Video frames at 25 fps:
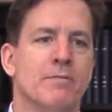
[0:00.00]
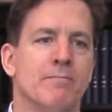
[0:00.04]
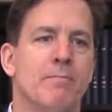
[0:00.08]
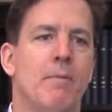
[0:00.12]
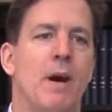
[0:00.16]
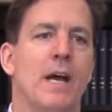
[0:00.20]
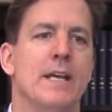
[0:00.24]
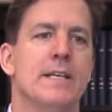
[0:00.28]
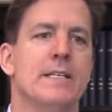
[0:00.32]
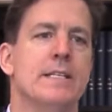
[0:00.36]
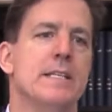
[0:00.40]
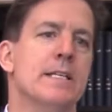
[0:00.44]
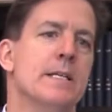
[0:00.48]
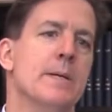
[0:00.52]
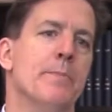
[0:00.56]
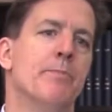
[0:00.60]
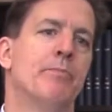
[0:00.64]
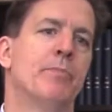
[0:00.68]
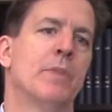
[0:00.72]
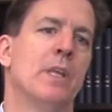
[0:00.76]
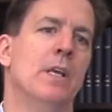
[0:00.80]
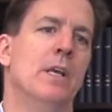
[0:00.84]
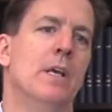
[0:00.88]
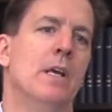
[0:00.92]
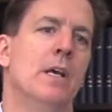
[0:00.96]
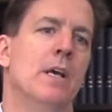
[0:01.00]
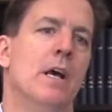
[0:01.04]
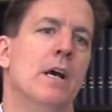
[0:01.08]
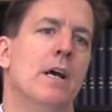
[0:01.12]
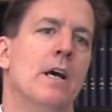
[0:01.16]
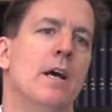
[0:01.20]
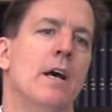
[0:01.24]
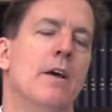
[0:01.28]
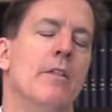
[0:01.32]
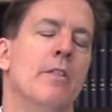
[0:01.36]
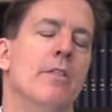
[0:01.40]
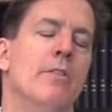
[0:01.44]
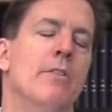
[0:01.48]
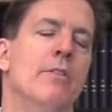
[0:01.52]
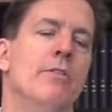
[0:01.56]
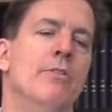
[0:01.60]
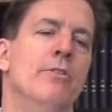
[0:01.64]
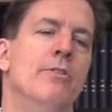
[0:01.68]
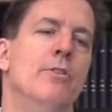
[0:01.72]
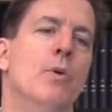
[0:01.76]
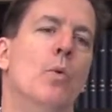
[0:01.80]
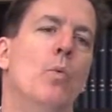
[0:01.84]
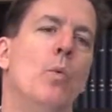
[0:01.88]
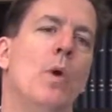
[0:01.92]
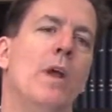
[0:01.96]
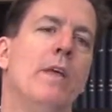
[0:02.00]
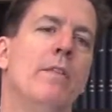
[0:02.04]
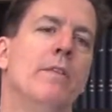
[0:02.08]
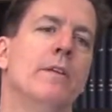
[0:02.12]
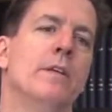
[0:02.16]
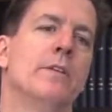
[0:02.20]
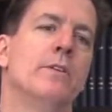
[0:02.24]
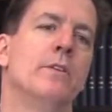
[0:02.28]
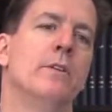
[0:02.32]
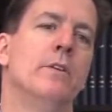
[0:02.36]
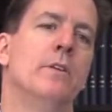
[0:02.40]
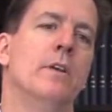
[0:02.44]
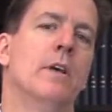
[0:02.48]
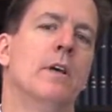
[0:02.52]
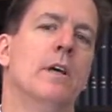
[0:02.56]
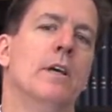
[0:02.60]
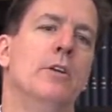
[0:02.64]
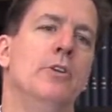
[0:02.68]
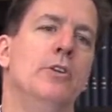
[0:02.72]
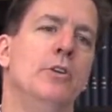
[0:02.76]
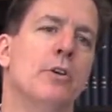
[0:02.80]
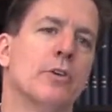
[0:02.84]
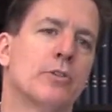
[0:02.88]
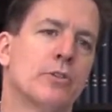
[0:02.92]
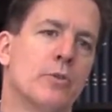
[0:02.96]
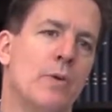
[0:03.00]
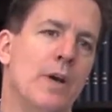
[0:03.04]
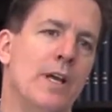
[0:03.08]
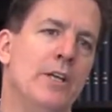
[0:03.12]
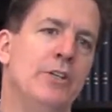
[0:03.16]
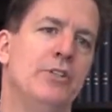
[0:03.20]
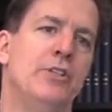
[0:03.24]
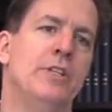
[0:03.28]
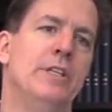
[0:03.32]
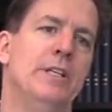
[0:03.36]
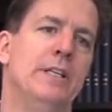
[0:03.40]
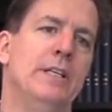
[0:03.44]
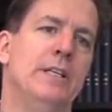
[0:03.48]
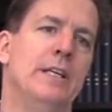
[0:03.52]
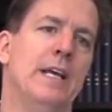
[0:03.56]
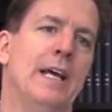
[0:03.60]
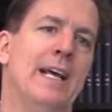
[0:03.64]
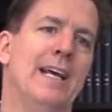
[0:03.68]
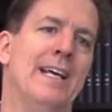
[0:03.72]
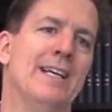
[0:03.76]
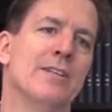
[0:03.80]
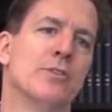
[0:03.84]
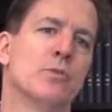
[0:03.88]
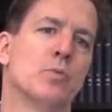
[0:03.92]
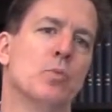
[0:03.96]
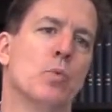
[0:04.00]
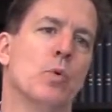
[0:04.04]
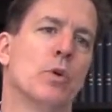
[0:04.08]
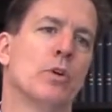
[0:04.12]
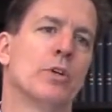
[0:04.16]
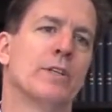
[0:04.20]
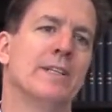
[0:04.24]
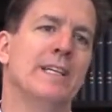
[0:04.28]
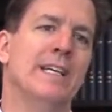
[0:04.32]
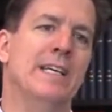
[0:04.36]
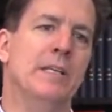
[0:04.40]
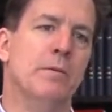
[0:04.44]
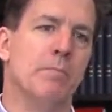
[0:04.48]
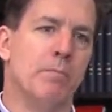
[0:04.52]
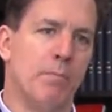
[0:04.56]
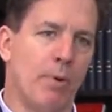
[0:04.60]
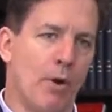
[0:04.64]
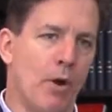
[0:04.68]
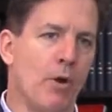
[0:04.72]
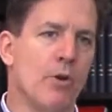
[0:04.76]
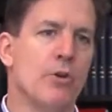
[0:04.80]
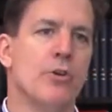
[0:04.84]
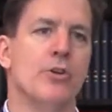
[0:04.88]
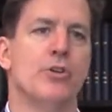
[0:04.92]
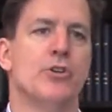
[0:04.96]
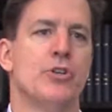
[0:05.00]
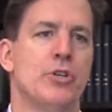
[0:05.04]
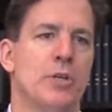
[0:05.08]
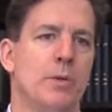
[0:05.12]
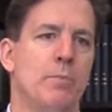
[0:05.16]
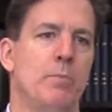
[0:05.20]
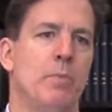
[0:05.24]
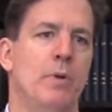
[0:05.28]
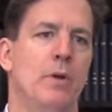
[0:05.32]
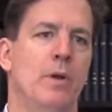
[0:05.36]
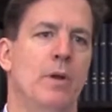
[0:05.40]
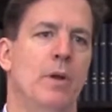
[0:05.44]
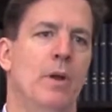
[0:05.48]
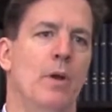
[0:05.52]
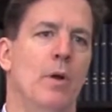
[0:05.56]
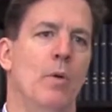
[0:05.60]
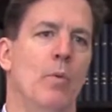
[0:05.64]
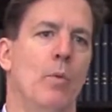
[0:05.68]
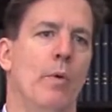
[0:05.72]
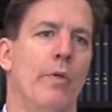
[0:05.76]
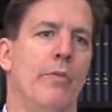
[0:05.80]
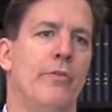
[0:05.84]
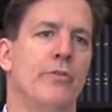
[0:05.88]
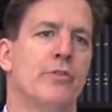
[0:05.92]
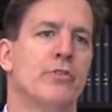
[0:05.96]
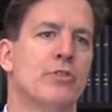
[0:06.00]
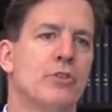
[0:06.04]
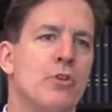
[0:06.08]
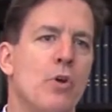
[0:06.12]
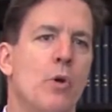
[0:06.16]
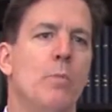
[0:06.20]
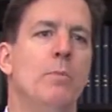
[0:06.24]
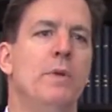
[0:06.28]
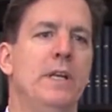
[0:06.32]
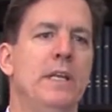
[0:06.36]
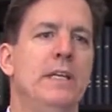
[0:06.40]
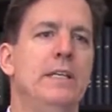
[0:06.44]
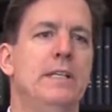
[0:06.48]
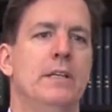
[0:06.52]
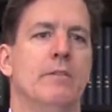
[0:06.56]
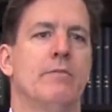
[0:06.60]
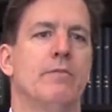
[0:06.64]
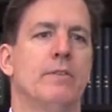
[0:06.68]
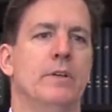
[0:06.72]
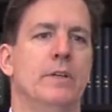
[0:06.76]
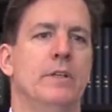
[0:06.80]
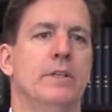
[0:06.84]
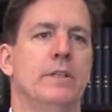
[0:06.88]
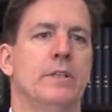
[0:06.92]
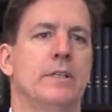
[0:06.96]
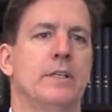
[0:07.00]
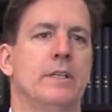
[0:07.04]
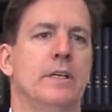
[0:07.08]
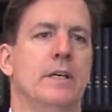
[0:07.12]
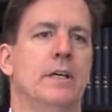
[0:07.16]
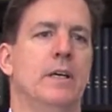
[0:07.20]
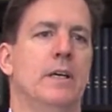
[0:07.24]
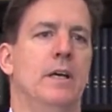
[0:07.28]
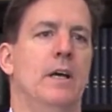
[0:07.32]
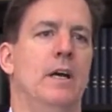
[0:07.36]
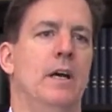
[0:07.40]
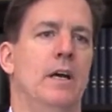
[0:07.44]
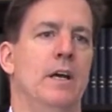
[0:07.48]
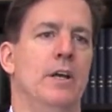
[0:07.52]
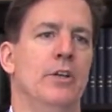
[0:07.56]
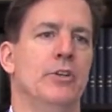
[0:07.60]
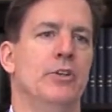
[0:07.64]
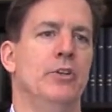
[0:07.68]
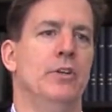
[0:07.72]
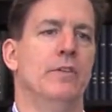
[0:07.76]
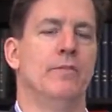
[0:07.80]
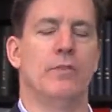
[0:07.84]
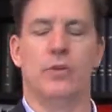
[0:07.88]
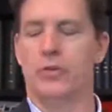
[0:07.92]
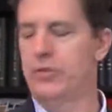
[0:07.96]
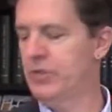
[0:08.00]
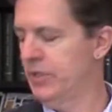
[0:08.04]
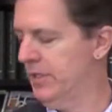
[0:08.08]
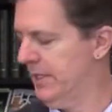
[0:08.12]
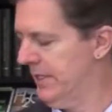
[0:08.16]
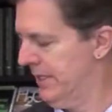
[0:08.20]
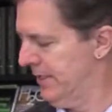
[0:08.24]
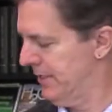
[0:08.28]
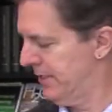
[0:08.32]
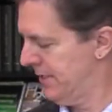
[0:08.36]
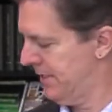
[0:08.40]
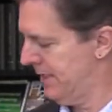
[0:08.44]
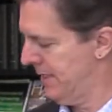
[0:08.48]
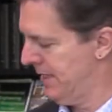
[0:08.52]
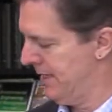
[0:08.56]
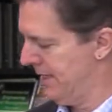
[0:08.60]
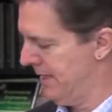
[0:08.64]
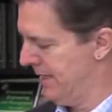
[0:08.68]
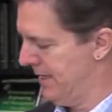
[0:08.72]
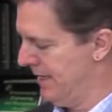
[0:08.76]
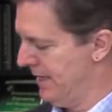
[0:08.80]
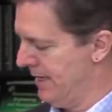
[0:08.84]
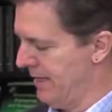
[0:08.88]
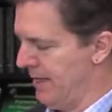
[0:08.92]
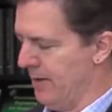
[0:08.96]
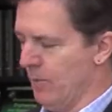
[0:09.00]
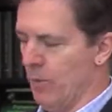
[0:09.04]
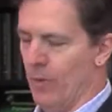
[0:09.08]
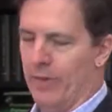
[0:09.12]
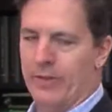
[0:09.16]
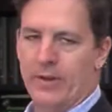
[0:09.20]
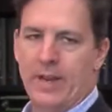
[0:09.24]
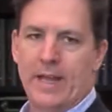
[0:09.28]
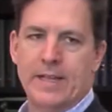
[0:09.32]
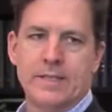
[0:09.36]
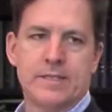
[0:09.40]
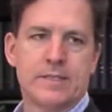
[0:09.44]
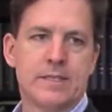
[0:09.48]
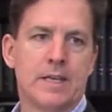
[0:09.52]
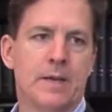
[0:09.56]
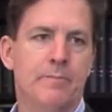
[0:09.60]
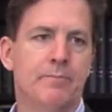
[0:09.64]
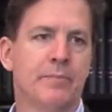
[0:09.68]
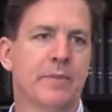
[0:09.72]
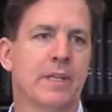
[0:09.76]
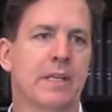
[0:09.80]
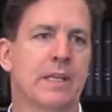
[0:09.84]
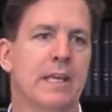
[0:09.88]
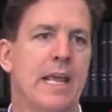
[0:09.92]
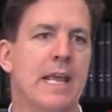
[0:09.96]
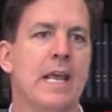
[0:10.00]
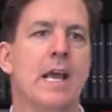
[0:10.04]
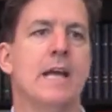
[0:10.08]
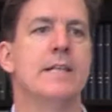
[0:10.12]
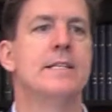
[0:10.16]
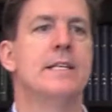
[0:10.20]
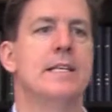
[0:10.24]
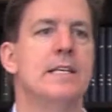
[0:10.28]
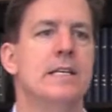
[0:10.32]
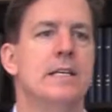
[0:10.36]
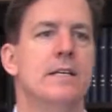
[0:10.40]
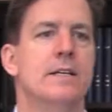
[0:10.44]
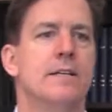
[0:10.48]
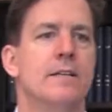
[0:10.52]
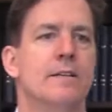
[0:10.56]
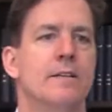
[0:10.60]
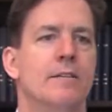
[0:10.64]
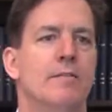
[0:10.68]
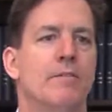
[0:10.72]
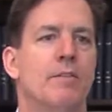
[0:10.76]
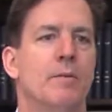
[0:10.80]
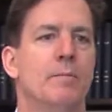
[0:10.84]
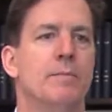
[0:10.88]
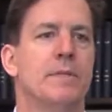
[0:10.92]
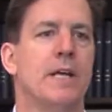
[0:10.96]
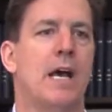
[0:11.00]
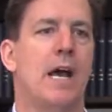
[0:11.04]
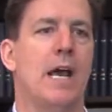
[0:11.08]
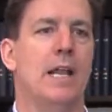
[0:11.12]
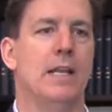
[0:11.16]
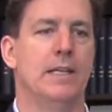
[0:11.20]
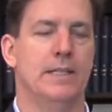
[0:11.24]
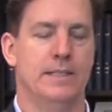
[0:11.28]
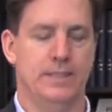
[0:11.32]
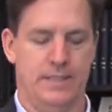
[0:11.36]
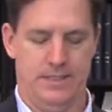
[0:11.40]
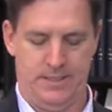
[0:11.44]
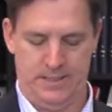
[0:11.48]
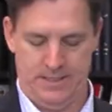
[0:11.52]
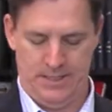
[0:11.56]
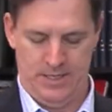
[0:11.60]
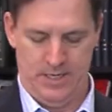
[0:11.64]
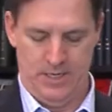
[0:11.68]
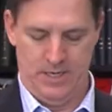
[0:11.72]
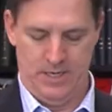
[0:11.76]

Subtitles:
of my team. The way that UNESCO IHE has worked in partnership with so many different universities, whether that's AIT from Thailand,